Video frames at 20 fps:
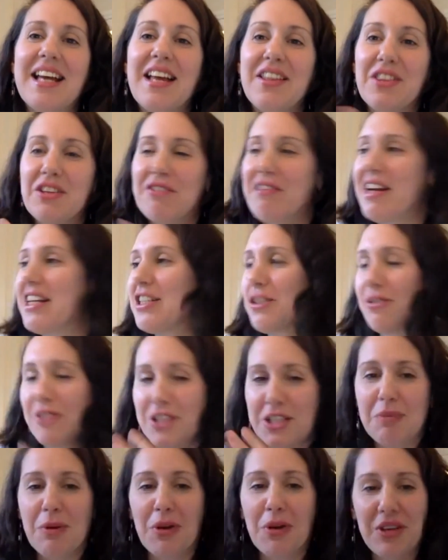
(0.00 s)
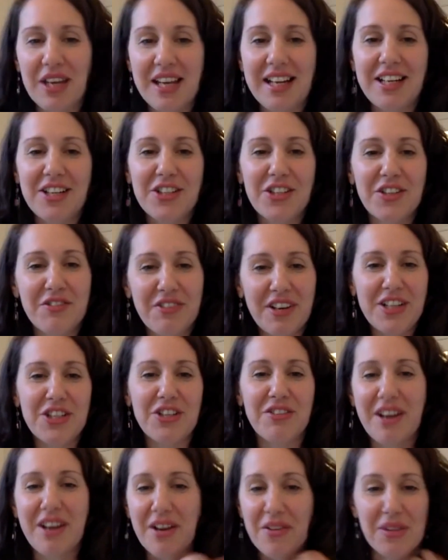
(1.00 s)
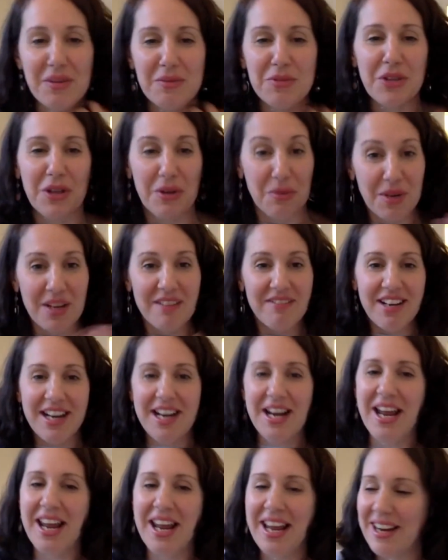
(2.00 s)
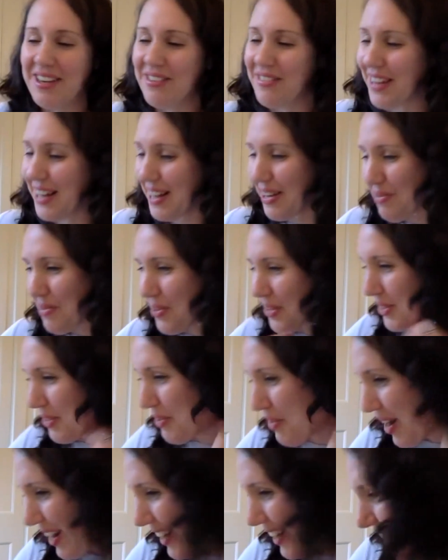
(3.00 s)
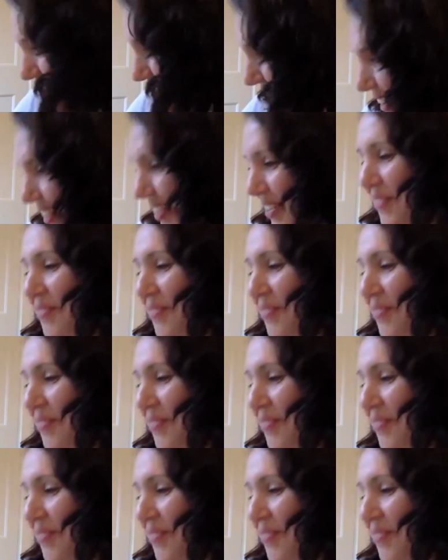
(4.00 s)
And the rest of us spoke English and French around them. So it really was quite a